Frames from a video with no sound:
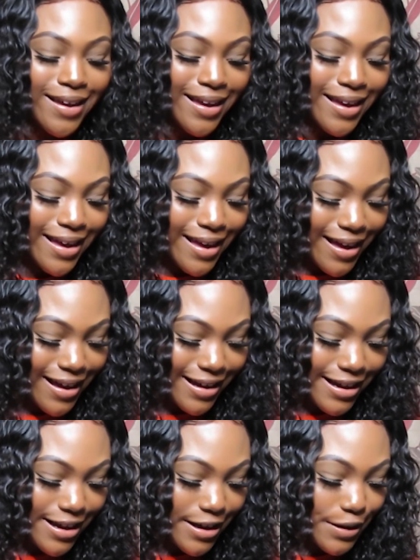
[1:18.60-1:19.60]

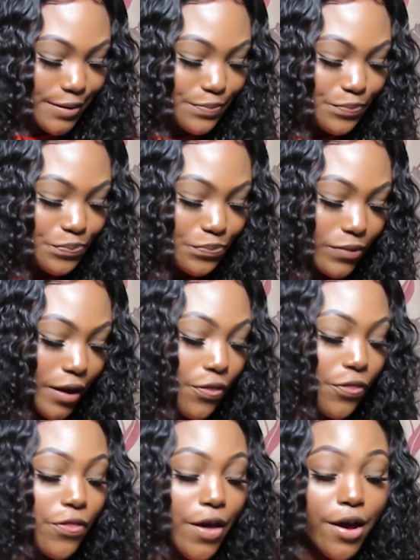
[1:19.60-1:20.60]
it.
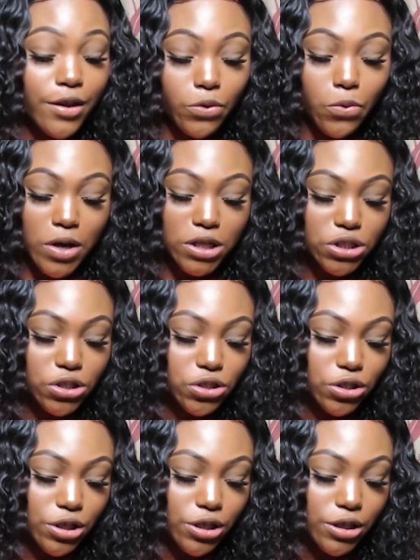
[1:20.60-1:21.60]
Third
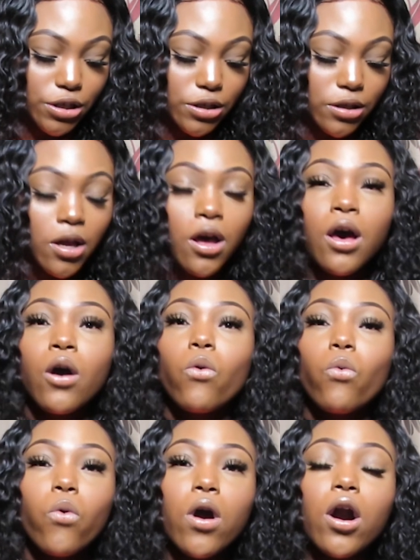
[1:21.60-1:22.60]
question,
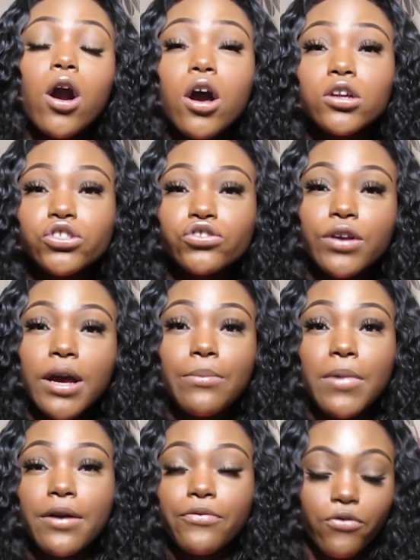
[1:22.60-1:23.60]
what country
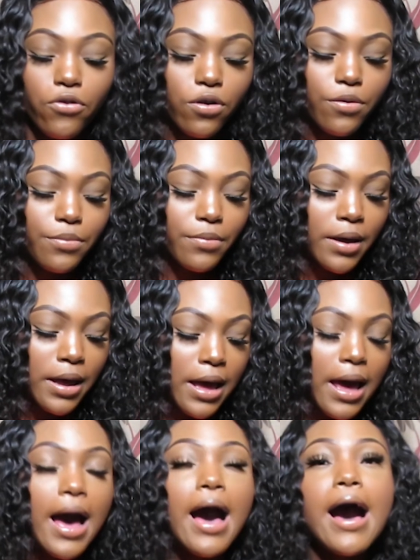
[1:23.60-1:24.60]
am I from?
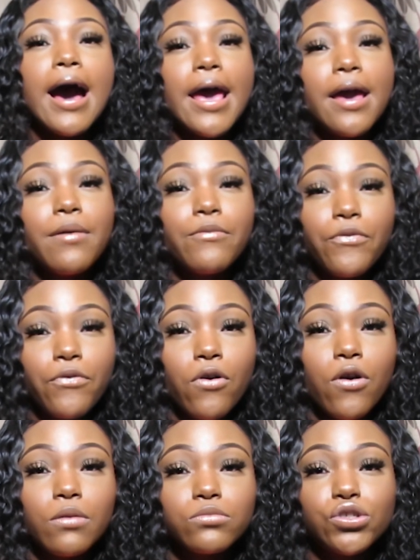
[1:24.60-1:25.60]
I am
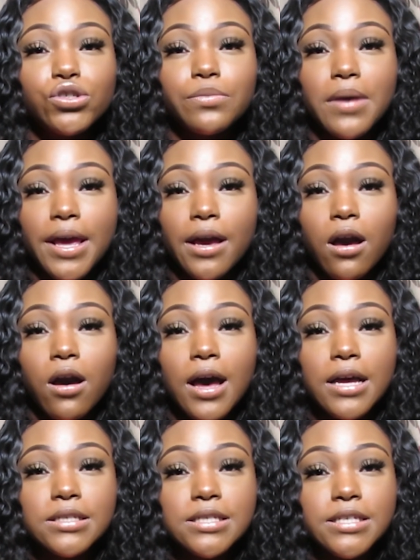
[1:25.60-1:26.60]
from
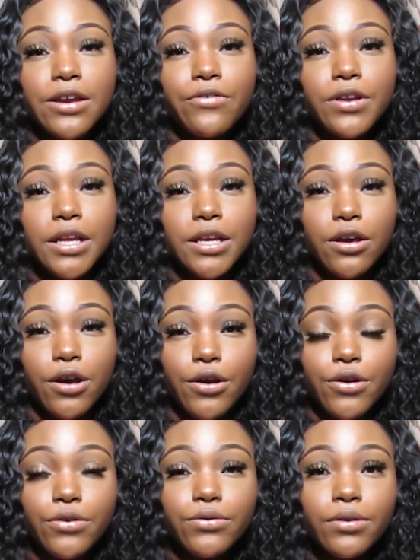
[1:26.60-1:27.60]
Jamaica and Sierra
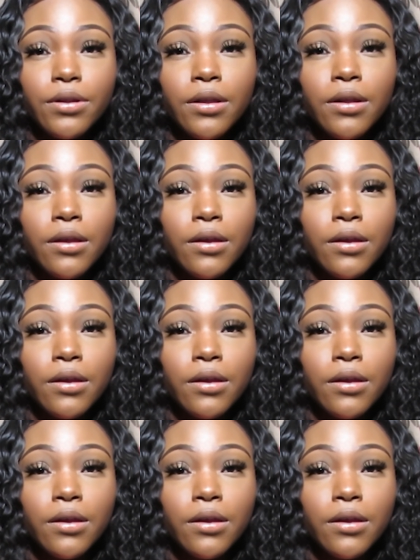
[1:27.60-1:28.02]
Leone.